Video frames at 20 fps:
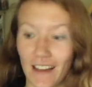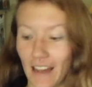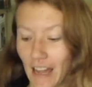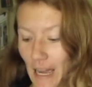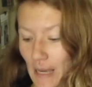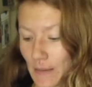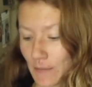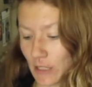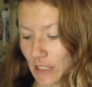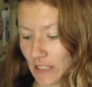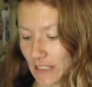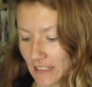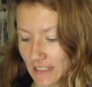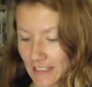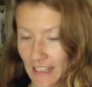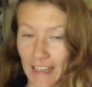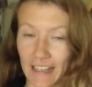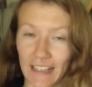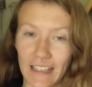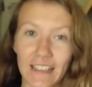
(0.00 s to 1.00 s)
I'm just
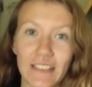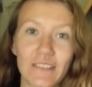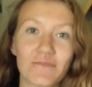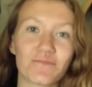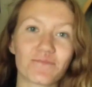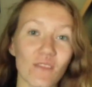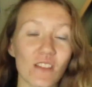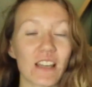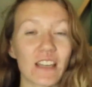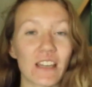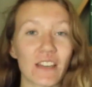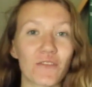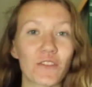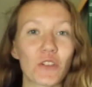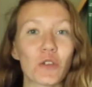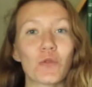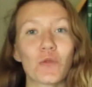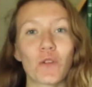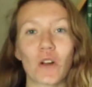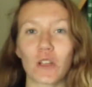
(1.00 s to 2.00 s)
excited. If
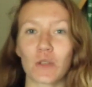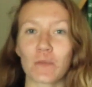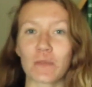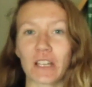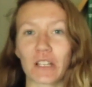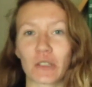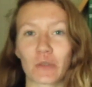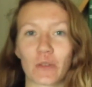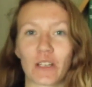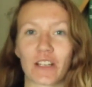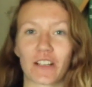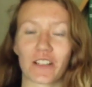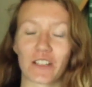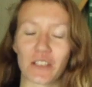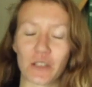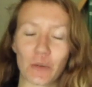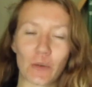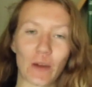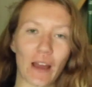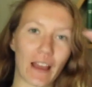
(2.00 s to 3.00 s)
you follow me on Twitter,
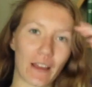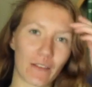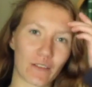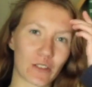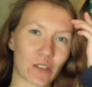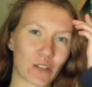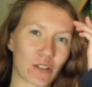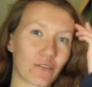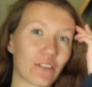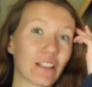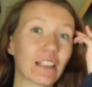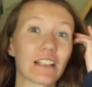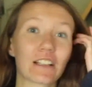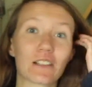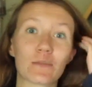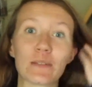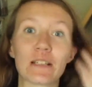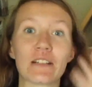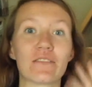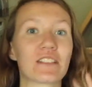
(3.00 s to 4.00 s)
you have sort of a
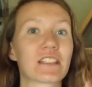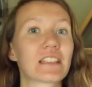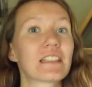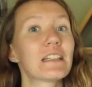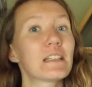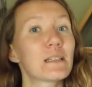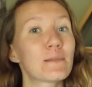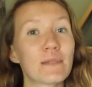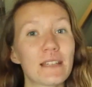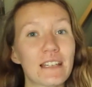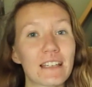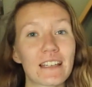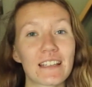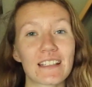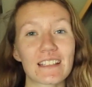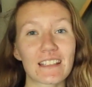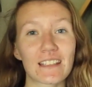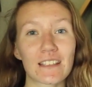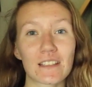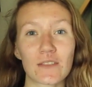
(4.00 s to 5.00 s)
little bit of a sneak peek
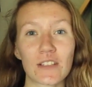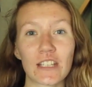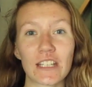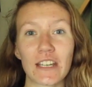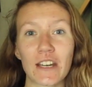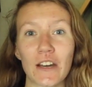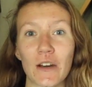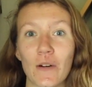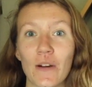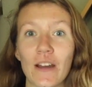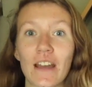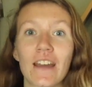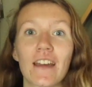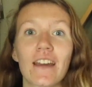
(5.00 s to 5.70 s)
into this video.